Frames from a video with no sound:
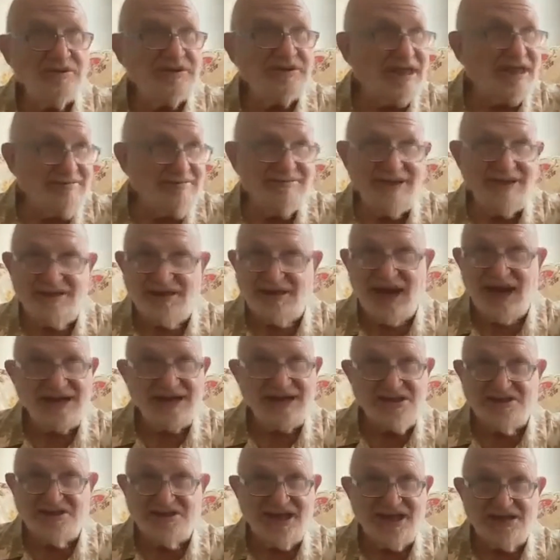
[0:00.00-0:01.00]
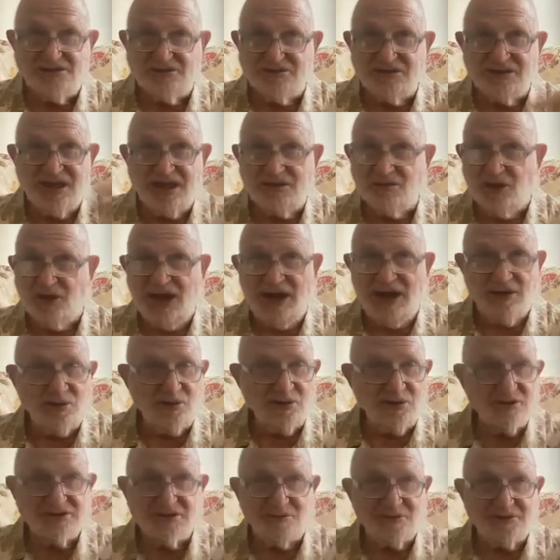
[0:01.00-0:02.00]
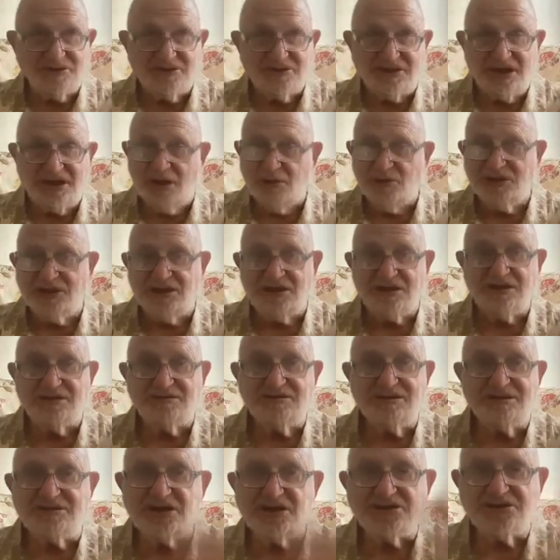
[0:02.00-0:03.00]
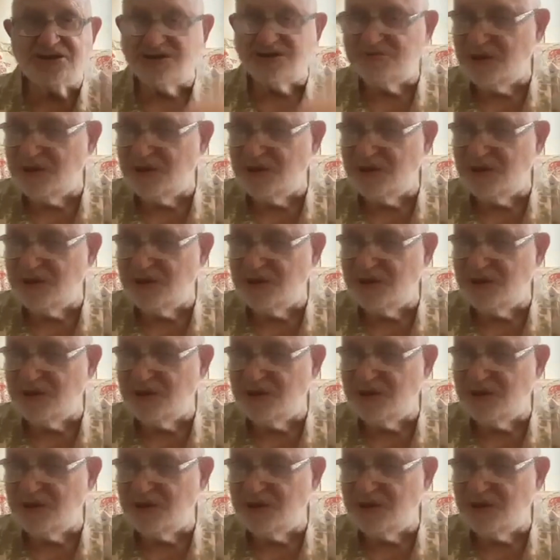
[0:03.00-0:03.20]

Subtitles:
In the 19th century, they thought alcoholism was inherited just as